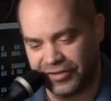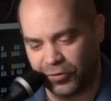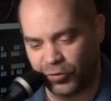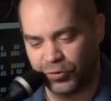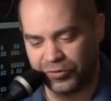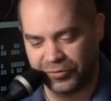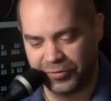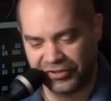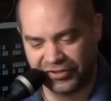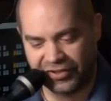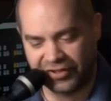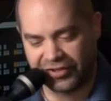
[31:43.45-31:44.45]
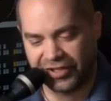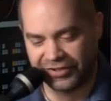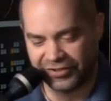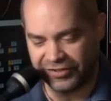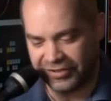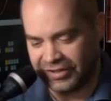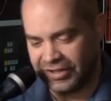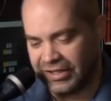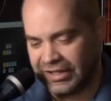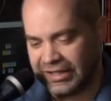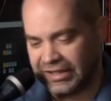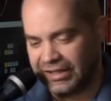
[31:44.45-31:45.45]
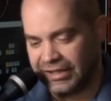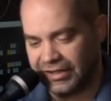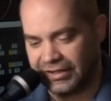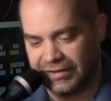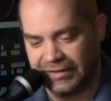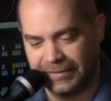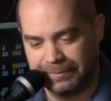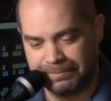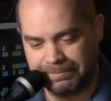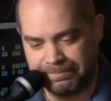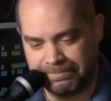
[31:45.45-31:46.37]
how cool it was to the touch. Uh,